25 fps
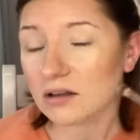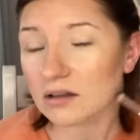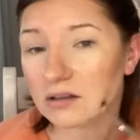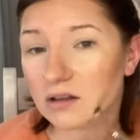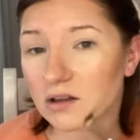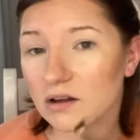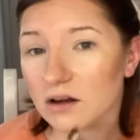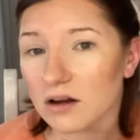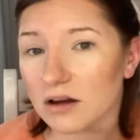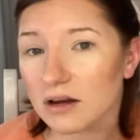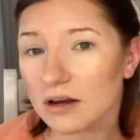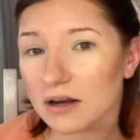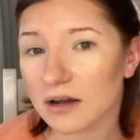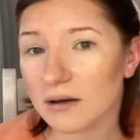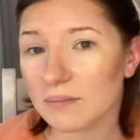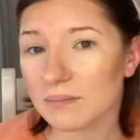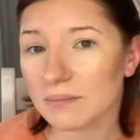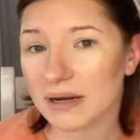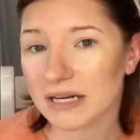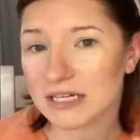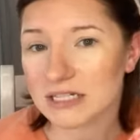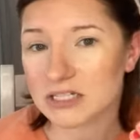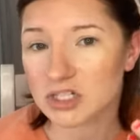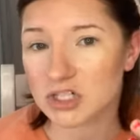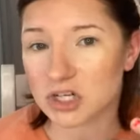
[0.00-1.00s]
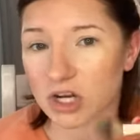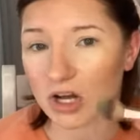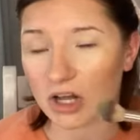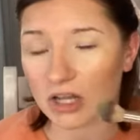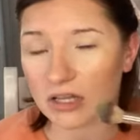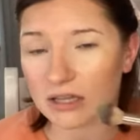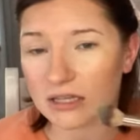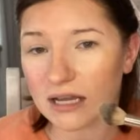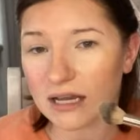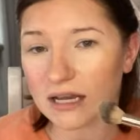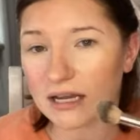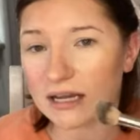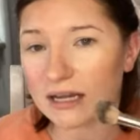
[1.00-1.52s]
along my
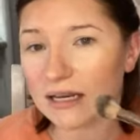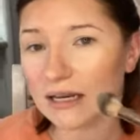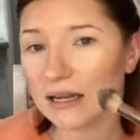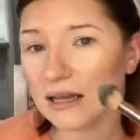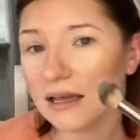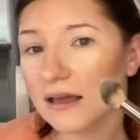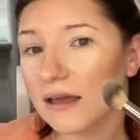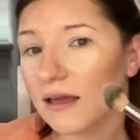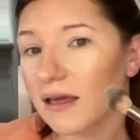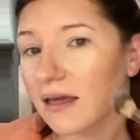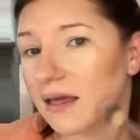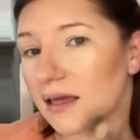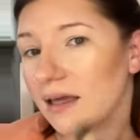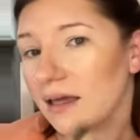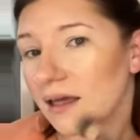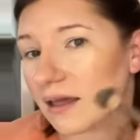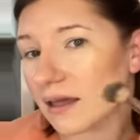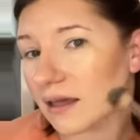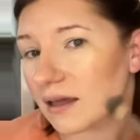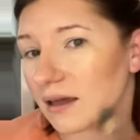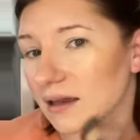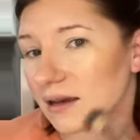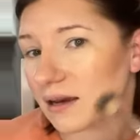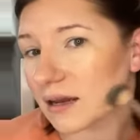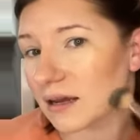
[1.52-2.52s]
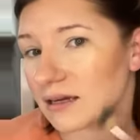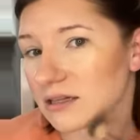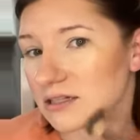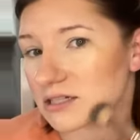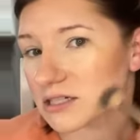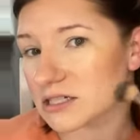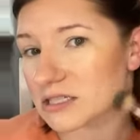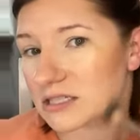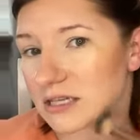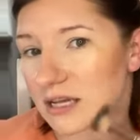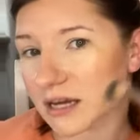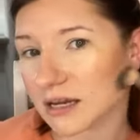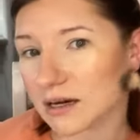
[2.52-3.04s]
jawline and I
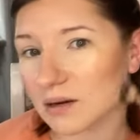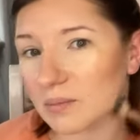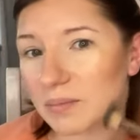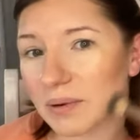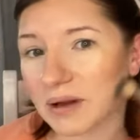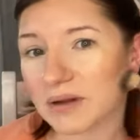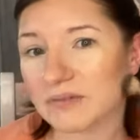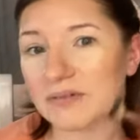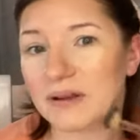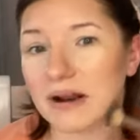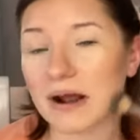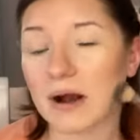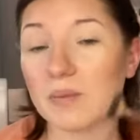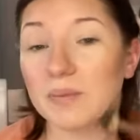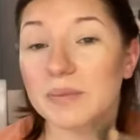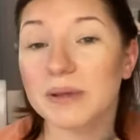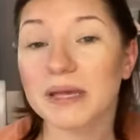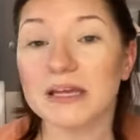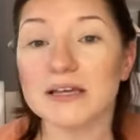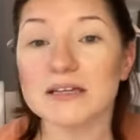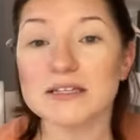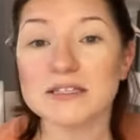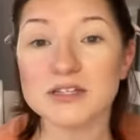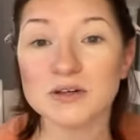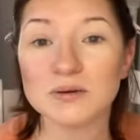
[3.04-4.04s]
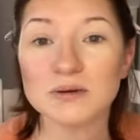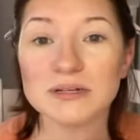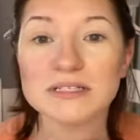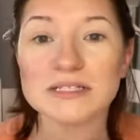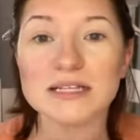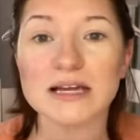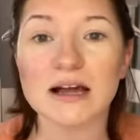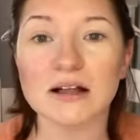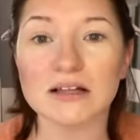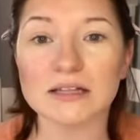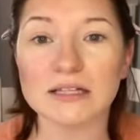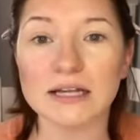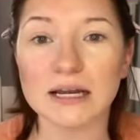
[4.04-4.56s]
just kind of buff it out because you can
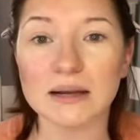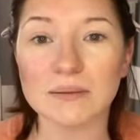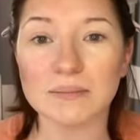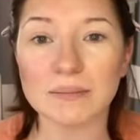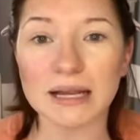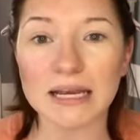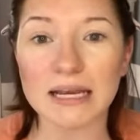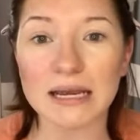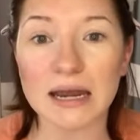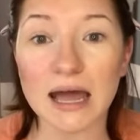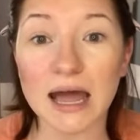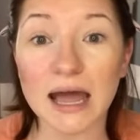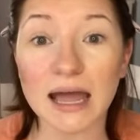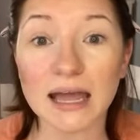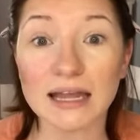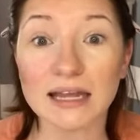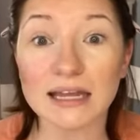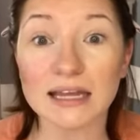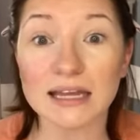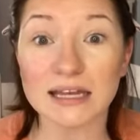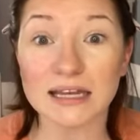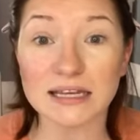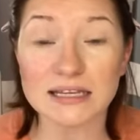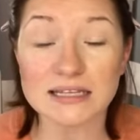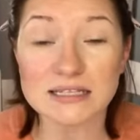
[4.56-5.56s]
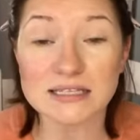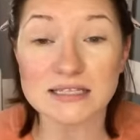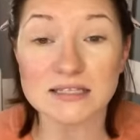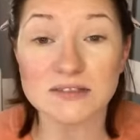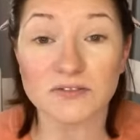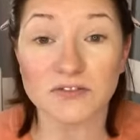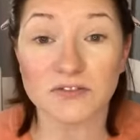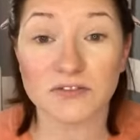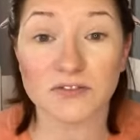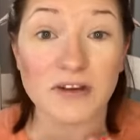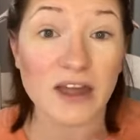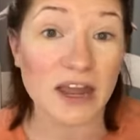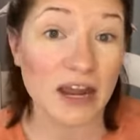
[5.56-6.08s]
tell like my neck
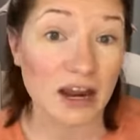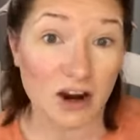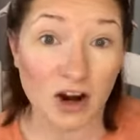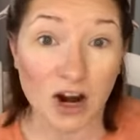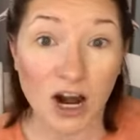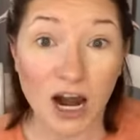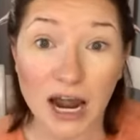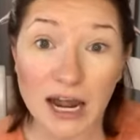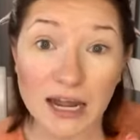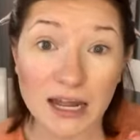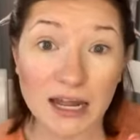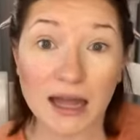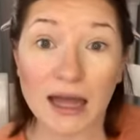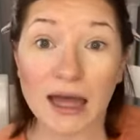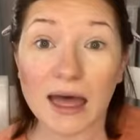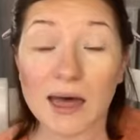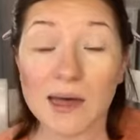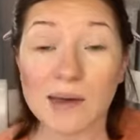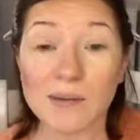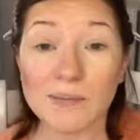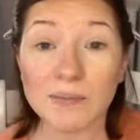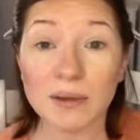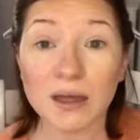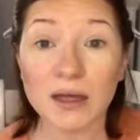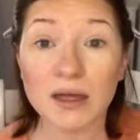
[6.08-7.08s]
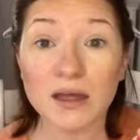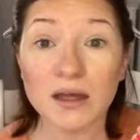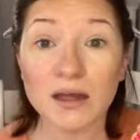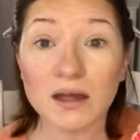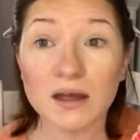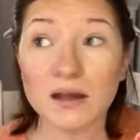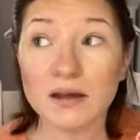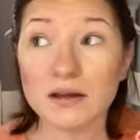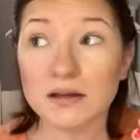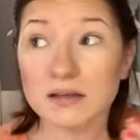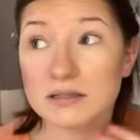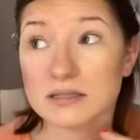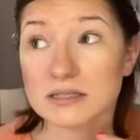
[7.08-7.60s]
is fair. I am
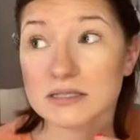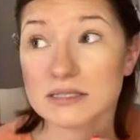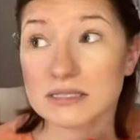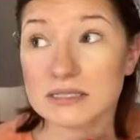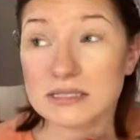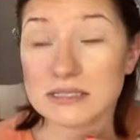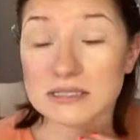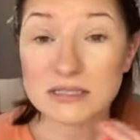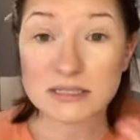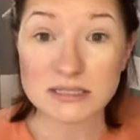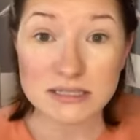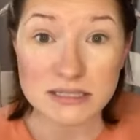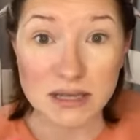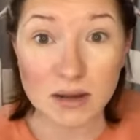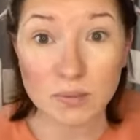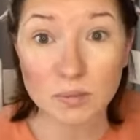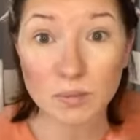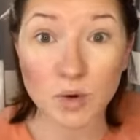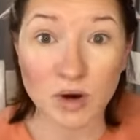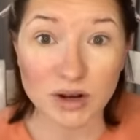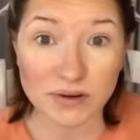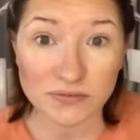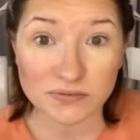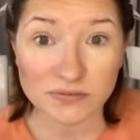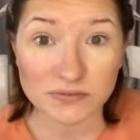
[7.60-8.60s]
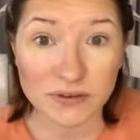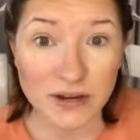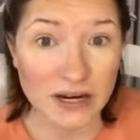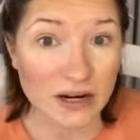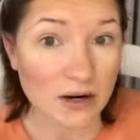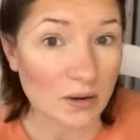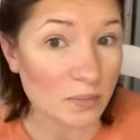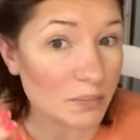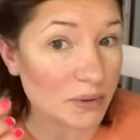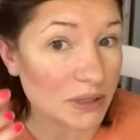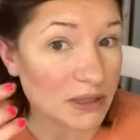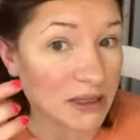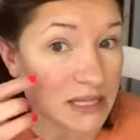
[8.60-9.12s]
somewhat
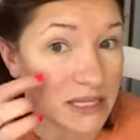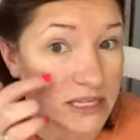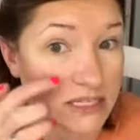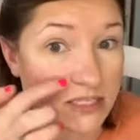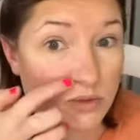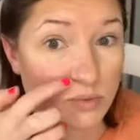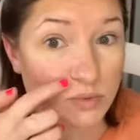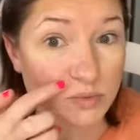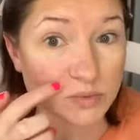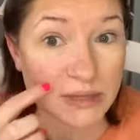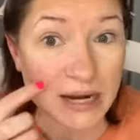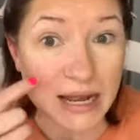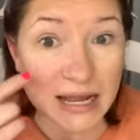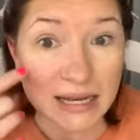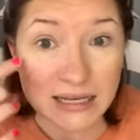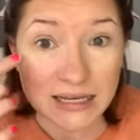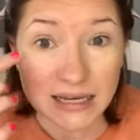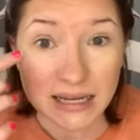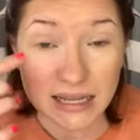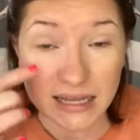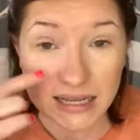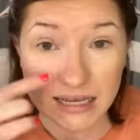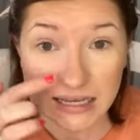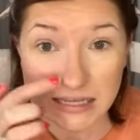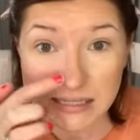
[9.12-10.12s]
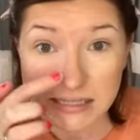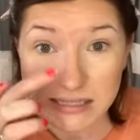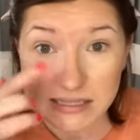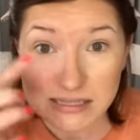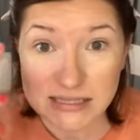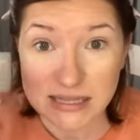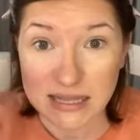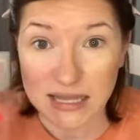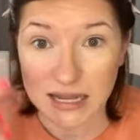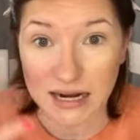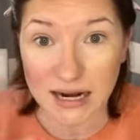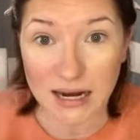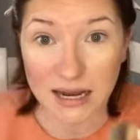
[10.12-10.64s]
fair, but this
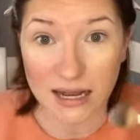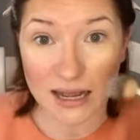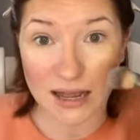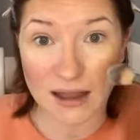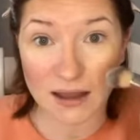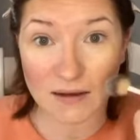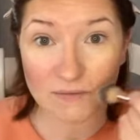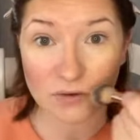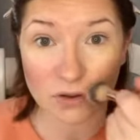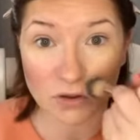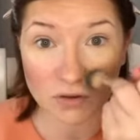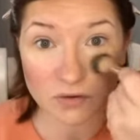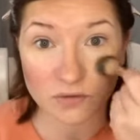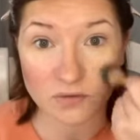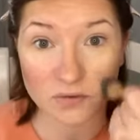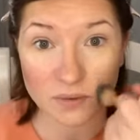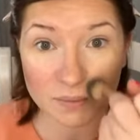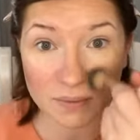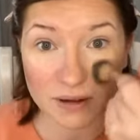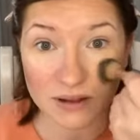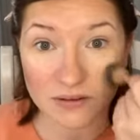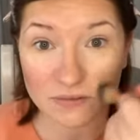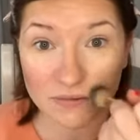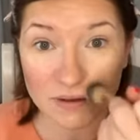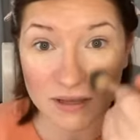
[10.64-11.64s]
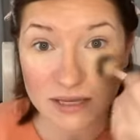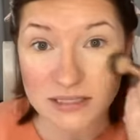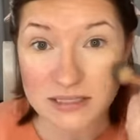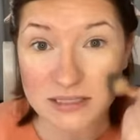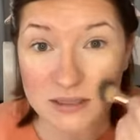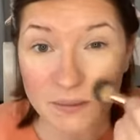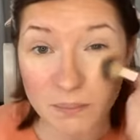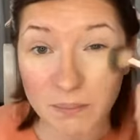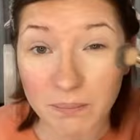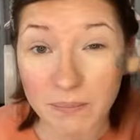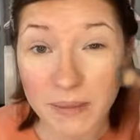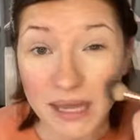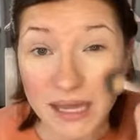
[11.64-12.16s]
redness that I have all over my
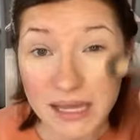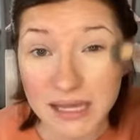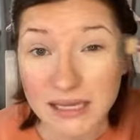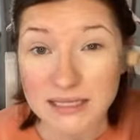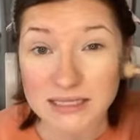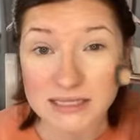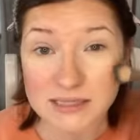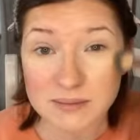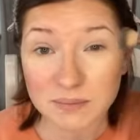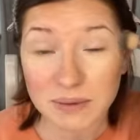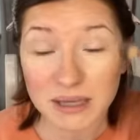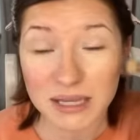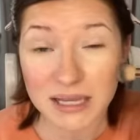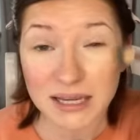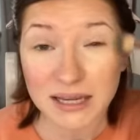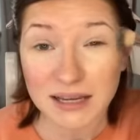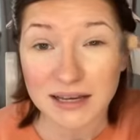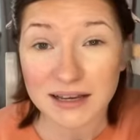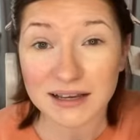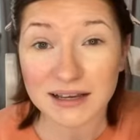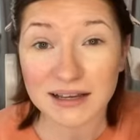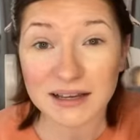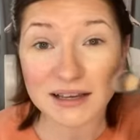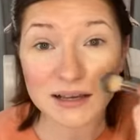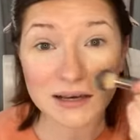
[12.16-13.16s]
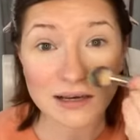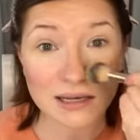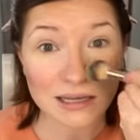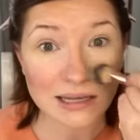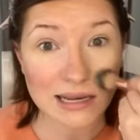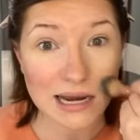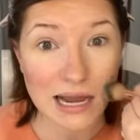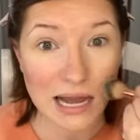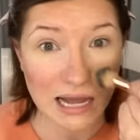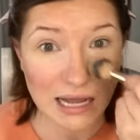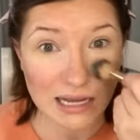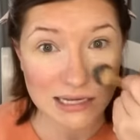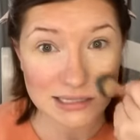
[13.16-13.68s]
face makes me
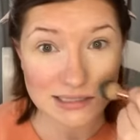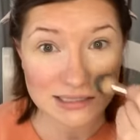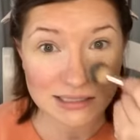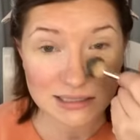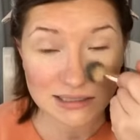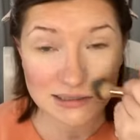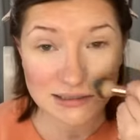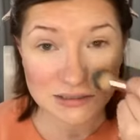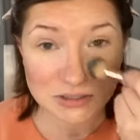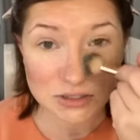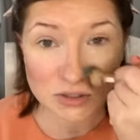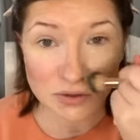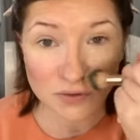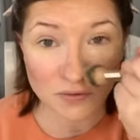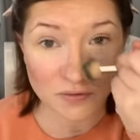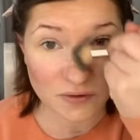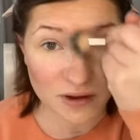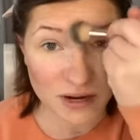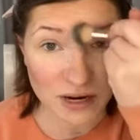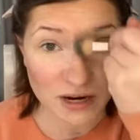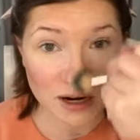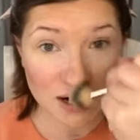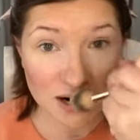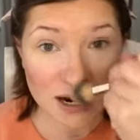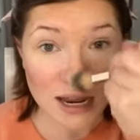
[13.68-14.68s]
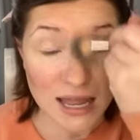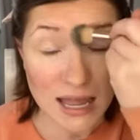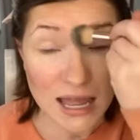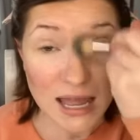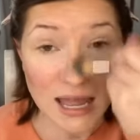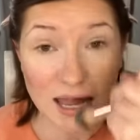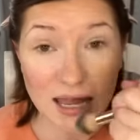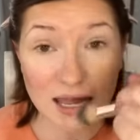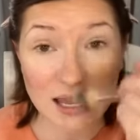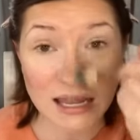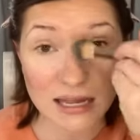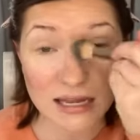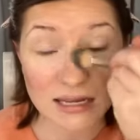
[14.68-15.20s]
not so fair.
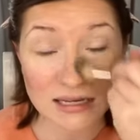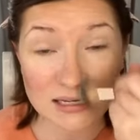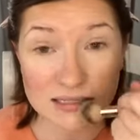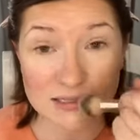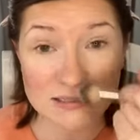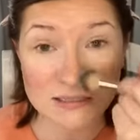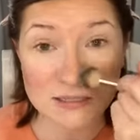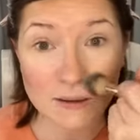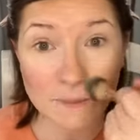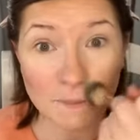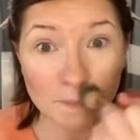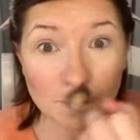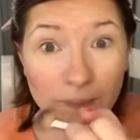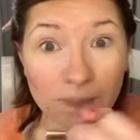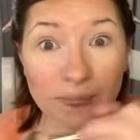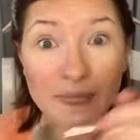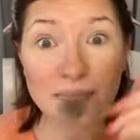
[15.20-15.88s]
And